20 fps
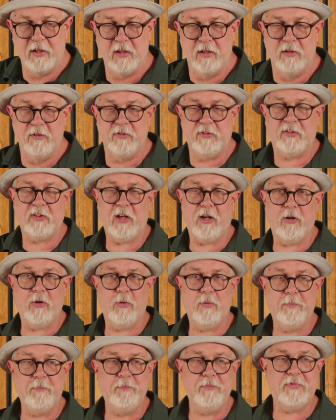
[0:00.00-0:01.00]

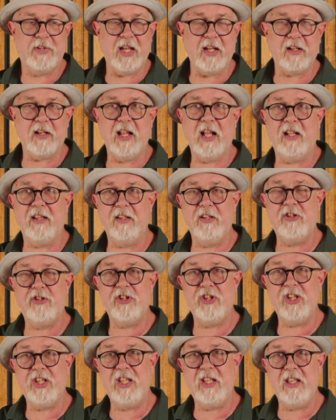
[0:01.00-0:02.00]
So
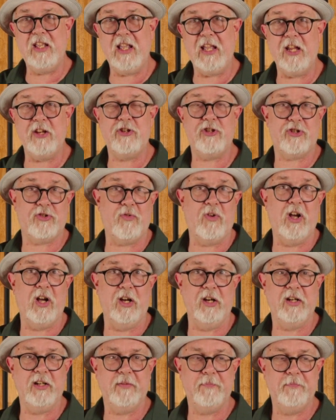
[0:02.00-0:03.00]
technology has
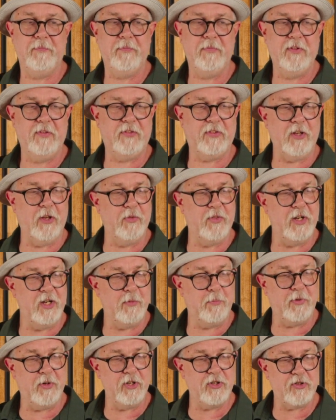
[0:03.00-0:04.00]
shrunk. So the
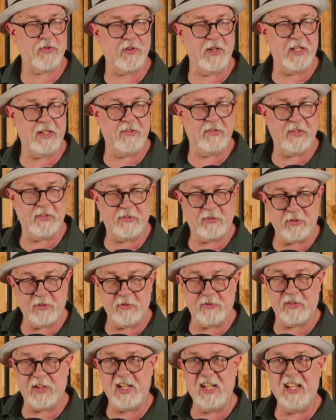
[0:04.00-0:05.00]
number of
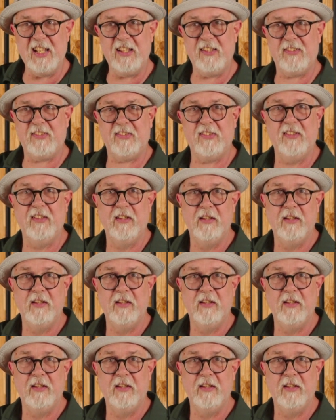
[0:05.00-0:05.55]
transistors in this